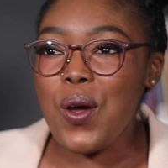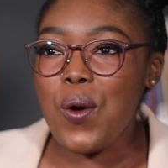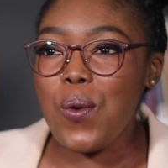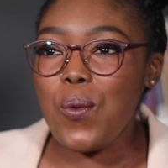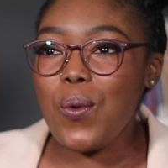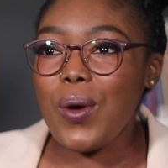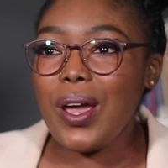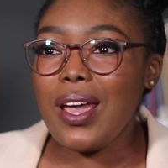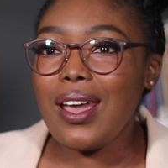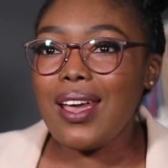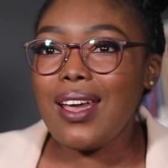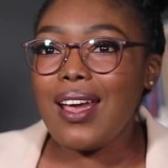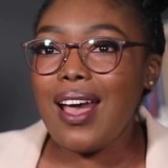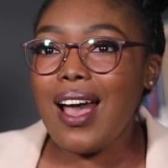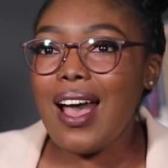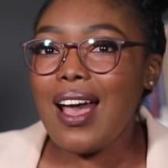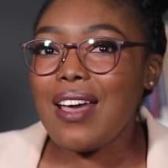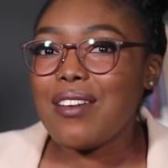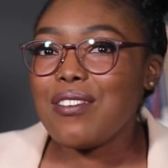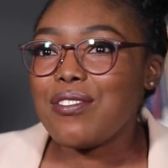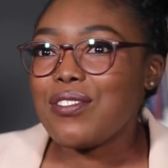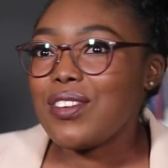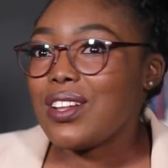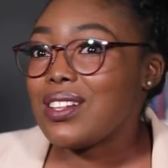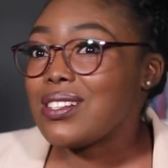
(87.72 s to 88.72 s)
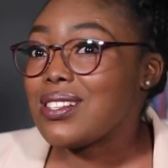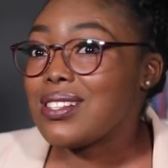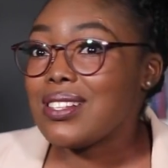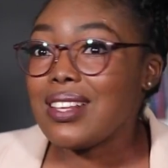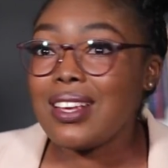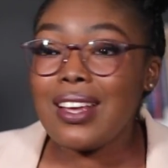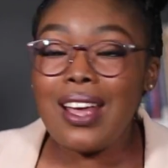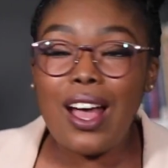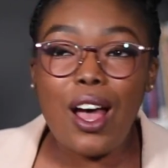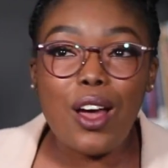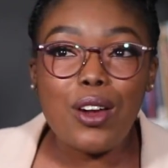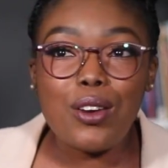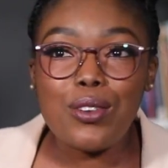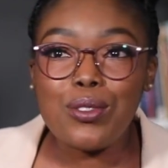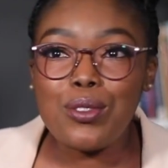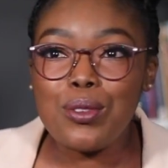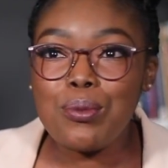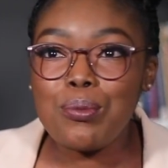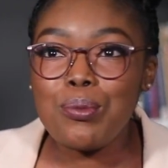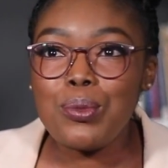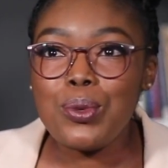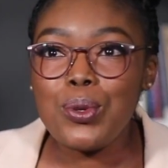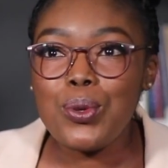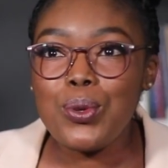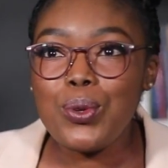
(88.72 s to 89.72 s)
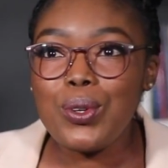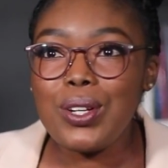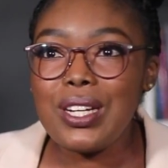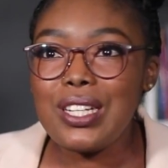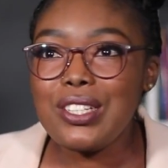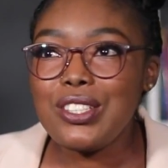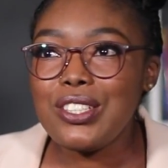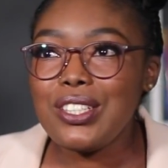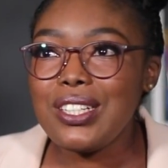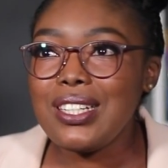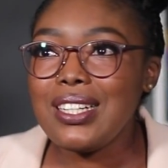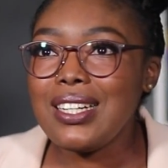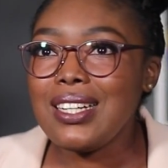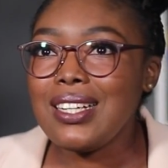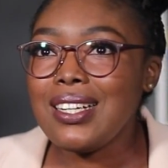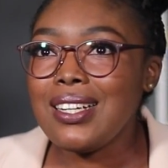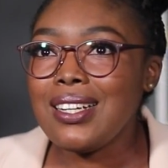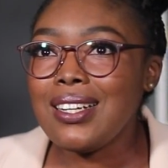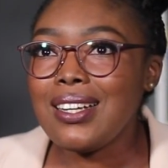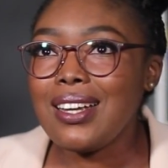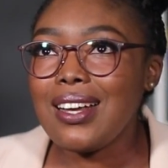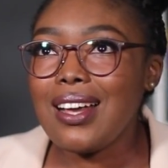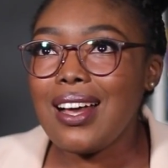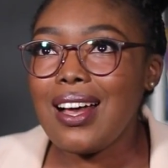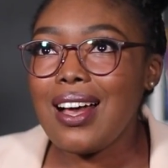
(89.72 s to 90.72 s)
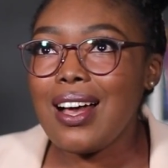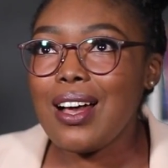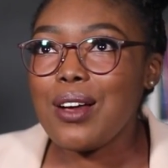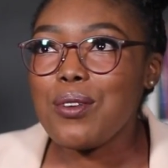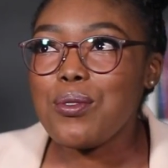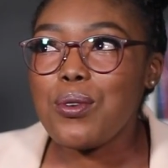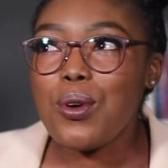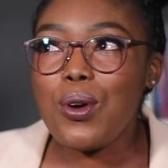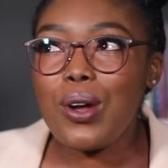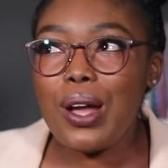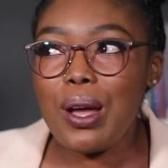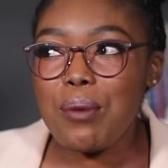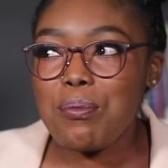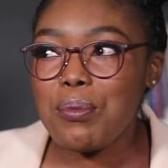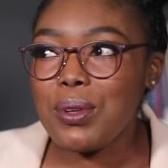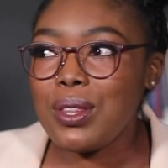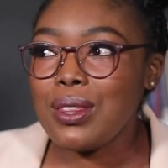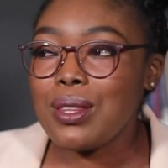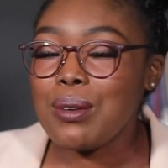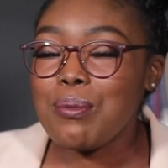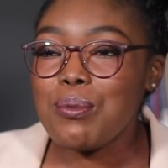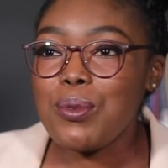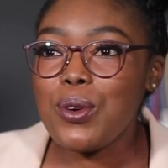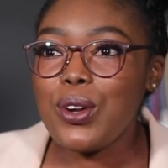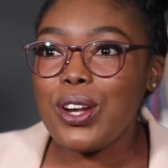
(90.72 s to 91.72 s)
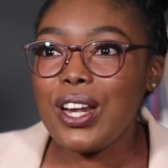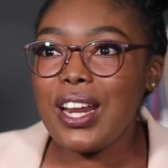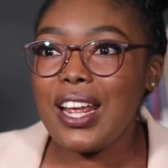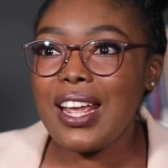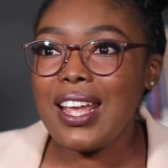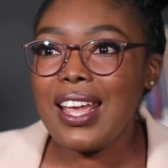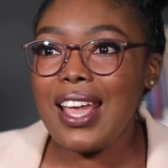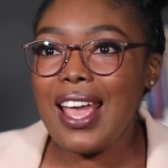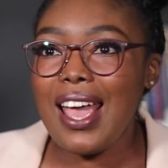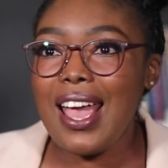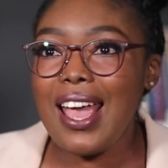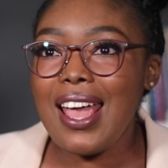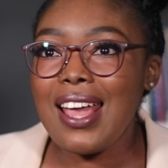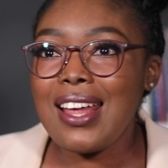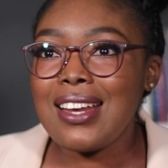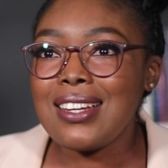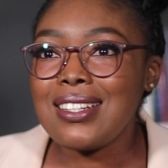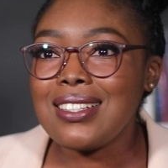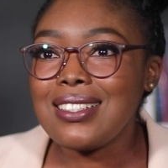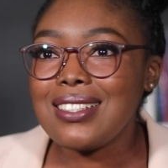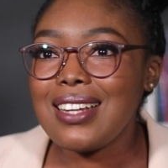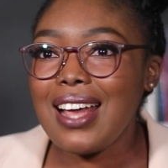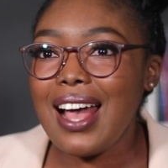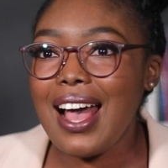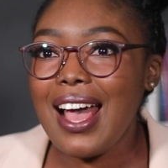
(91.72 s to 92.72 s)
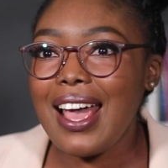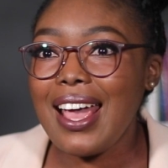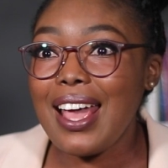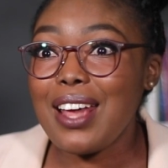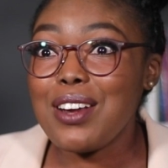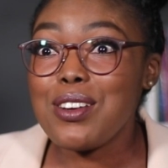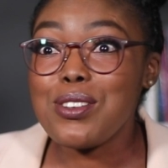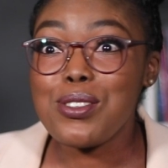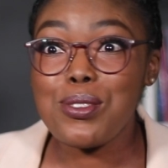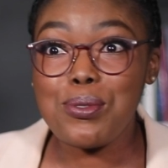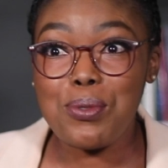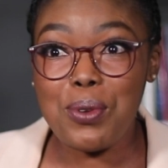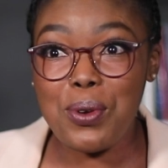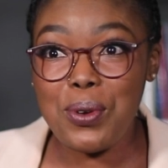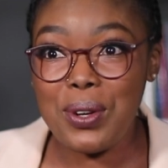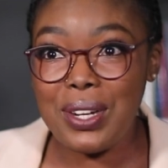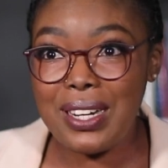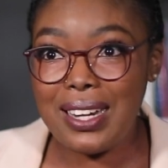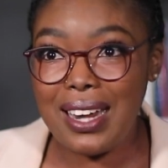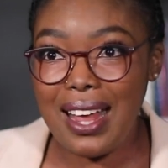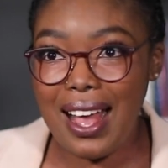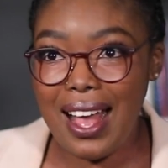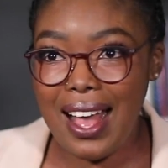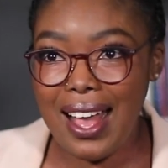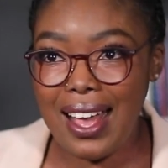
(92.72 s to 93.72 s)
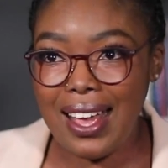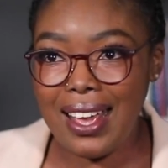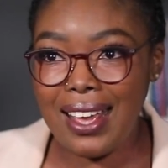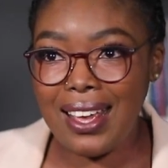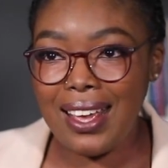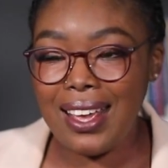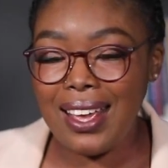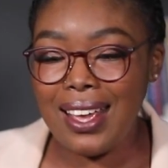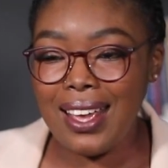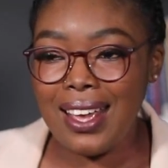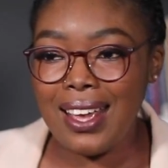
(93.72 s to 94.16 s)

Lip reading: where I fell sick out of the blue. Literally, I woke up in the morning and I had a swollen eye.